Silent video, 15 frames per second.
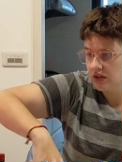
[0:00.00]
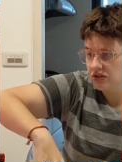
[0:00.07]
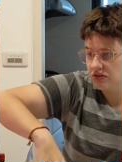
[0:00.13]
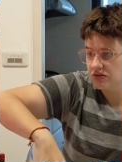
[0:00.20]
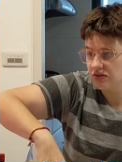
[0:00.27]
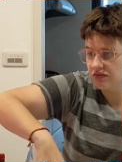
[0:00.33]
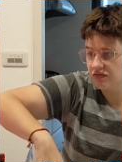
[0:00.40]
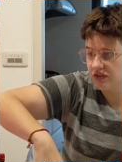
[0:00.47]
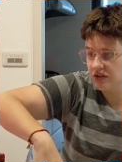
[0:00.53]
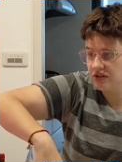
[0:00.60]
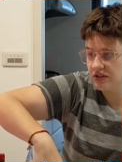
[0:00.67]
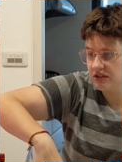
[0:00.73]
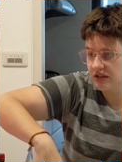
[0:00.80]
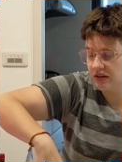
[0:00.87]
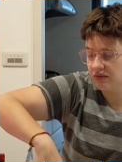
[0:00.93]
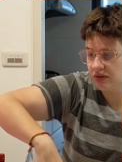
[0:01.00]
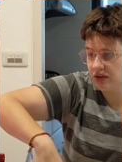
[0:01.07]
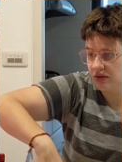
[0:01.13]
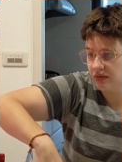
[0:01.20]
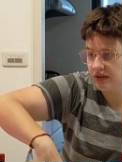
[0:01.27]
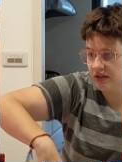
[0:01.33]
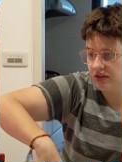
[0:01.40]
So the first thing that we're
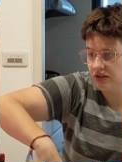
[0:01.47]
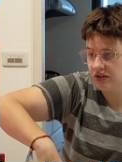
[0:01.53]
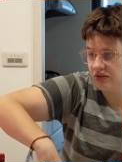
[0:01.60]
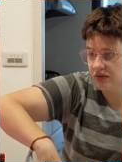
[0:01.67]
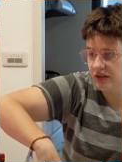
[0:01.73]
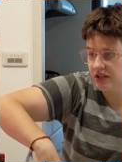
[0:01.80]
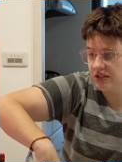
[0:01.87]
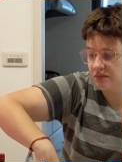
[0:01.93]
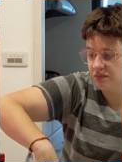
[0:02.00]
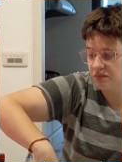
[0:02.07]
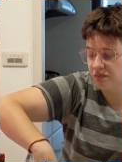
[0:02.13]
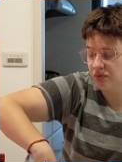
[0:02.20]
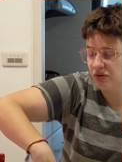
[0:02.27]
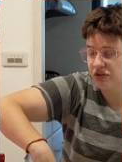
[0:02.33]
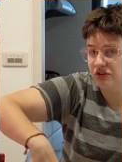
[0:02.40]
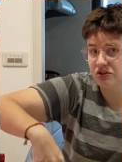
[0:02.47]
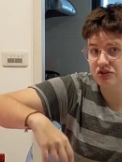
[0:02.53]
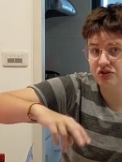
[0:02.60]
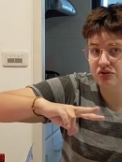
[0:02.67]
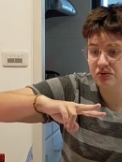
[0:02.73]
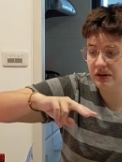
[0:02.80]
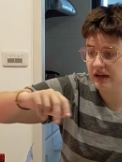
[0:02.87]
going to do is put the
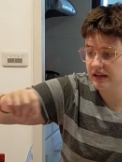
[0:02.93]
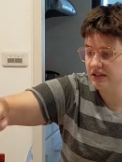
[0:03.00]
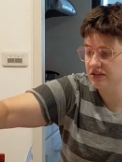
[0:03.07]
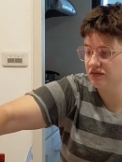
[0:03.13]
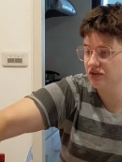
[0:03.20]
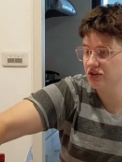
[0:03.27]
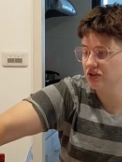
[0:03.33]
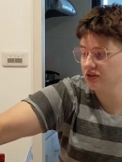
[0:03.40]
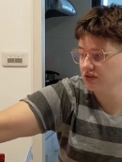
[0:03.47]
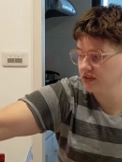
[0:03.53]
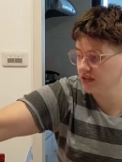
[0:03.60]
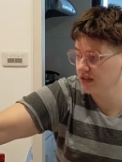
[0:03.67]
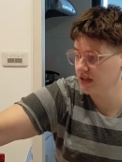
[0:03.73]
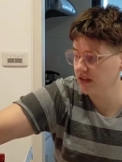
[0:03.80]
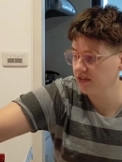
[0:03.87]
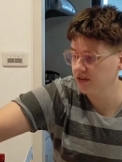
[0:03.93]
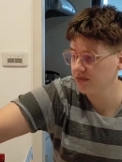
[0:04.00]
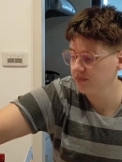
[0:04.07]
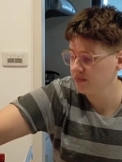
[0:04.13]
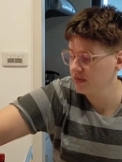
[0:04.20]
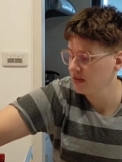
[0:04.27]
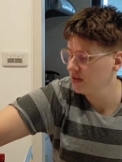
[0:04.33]
2 kinds of sugar together.
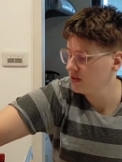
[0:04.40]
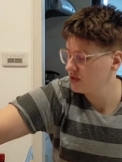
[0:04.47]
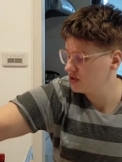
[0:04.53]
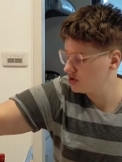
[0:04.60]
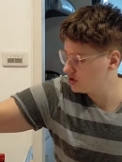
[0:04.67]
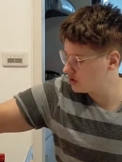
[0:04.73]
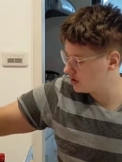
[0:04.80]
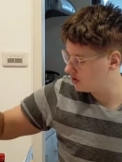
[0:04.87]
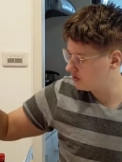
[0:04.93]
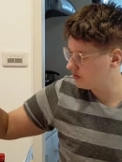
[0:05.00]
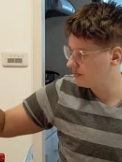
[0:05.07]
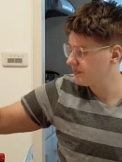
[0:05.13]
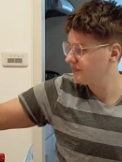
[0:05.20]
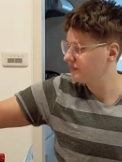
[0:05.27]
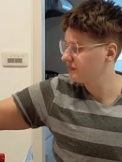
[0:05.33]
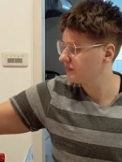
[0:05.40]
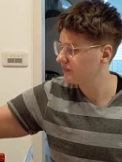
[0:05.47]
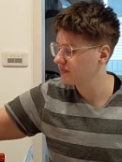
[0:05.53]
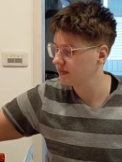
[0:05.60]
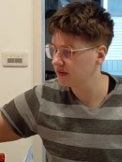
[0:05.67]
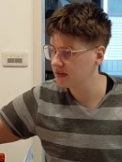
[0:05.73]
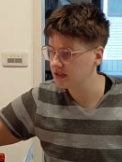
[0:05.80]
So,
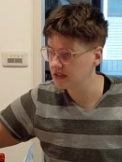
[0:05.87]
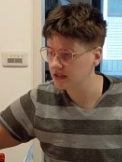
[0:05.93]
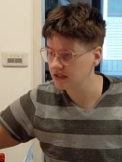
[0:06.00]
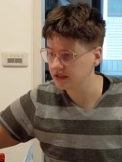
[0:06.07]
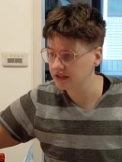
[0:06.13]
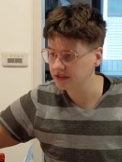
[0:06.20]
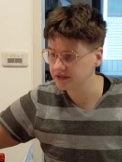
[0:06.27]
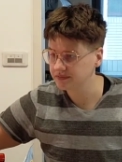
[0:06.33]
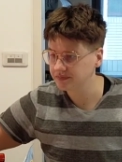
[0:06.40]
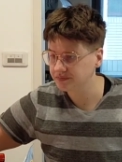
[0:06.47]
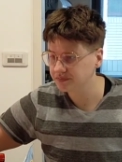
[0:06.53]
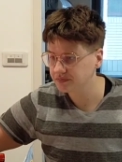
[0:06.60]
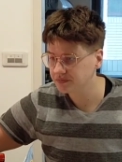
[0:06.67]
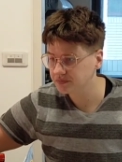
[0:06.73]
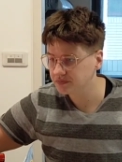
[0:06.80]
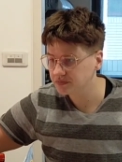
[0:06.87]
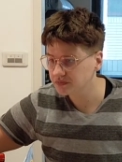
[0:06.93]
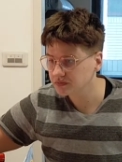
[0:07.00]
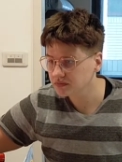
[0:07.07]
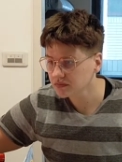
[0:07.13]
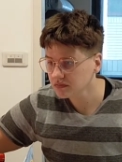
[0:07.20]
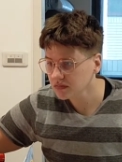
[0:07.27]
let's see here.
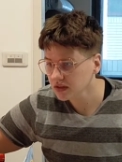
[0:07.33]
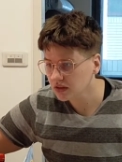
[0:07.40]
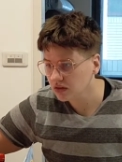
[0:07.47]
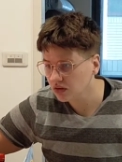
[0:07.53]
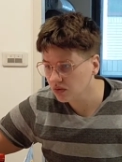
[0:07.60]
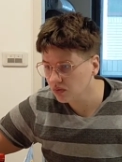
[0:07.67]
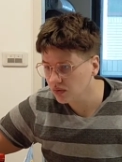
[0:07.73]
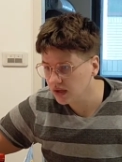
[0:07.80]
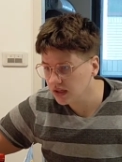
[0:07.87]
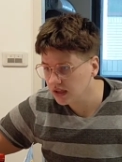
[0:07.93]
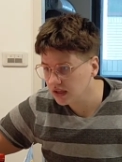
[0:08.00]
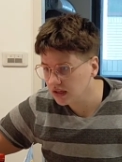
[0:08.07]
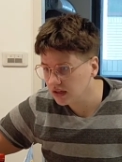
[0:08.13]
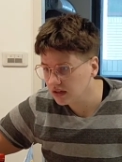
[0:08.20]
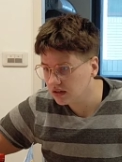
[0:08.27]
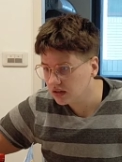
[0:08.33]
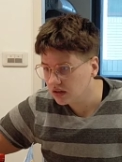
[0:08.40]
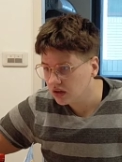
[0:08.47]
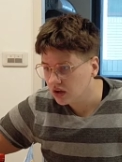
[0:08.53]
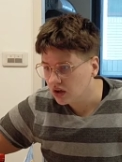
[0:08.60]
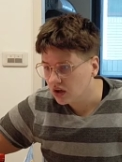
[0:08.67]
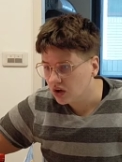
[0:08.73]
We need
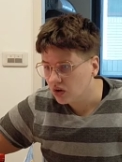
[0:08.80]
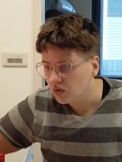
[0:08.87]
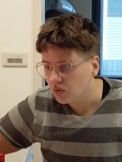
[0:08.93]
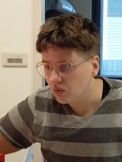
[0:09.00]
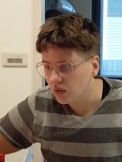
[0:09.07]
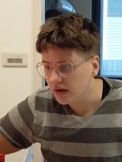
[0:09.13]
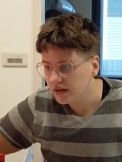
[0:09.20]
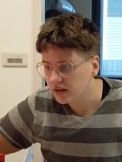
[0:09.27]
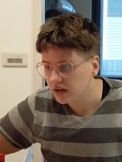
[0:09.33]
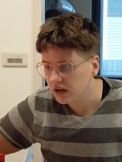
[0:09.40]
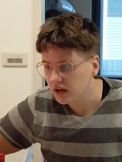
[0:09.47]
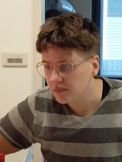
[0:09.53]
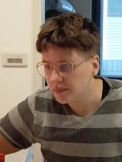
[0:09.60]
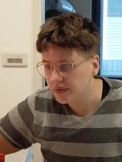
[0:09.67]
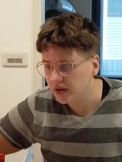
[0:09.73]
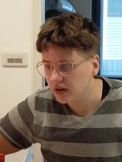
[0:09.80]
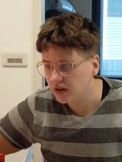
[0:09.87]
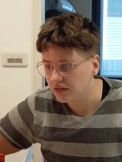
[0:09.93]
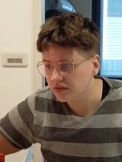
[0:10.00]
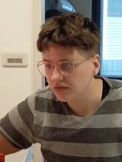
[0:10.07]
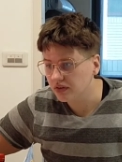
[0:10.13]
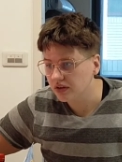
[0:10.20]
1 cup
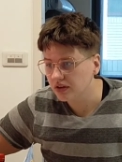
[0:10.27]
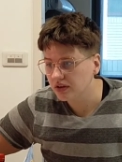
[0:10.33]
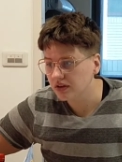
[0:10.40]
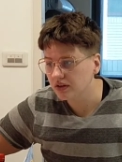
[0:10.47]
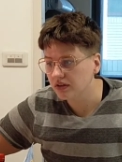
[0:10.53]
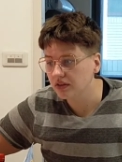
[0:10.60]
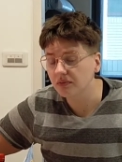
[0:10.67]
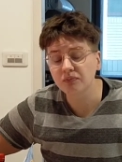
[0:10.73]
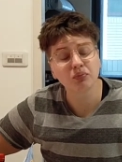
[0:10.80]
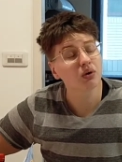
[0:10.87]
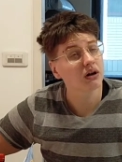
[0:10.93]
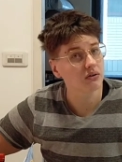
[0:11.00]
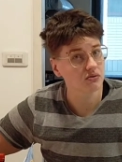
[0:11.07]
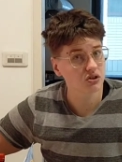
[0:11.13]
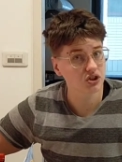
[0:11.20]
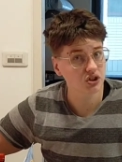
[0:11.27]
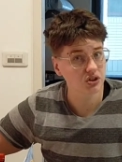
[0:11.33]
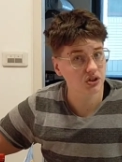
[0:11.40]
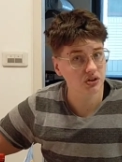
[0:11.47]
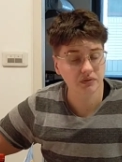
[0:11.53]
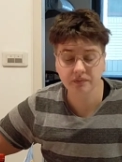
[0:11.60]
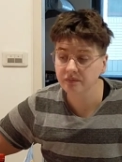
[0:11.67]
of the brown
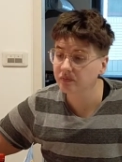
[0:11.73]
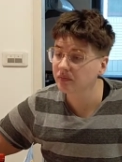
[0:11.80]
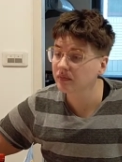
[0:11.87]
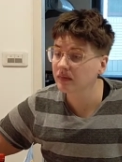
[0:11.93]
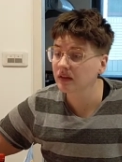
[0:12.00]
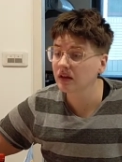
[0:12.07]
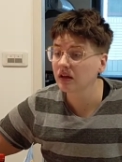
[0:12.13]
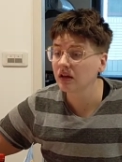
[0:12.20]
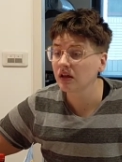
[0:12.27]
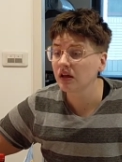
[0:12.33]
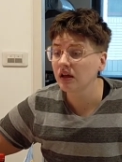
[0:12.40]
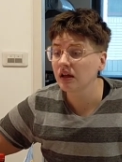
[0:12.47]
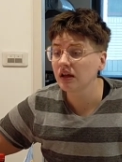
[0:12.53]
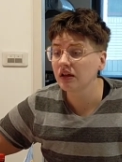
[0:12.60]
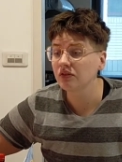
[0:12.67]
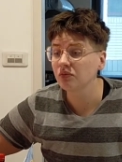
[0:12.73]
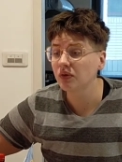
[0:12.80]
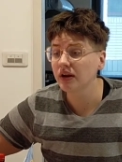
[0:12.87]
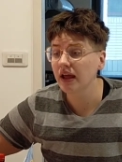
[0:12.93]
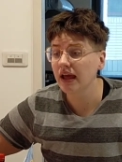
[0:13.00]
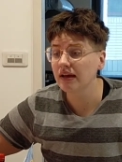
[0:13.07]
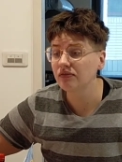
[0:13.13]
sugar and
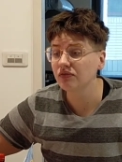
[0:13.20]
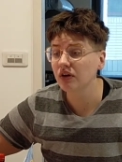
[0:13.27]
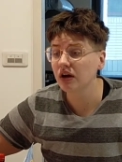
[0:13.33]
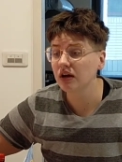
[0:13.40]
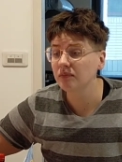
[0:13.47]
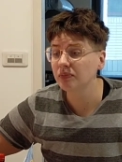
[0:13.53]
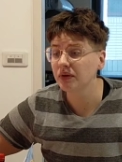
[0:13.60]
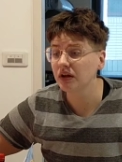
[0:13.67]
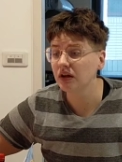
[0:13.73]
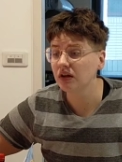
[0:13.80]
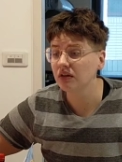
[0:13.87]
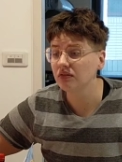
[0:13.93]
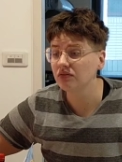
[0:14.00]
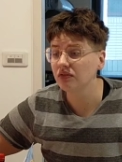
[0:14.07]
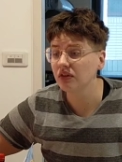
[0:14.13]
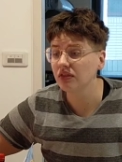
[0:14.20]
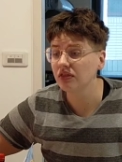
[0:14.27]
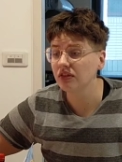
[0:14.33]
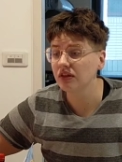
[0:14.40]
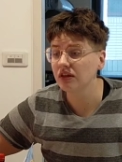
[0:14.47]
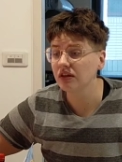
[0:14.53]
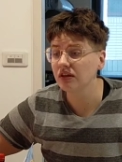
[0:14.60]
1/2 cup of
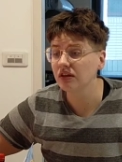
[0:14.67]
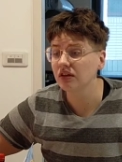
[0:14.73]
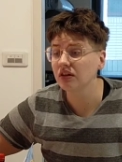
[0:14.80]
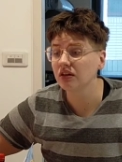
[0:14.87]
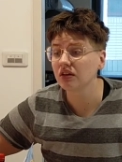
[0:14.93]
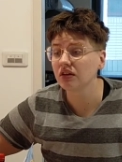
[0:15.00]
the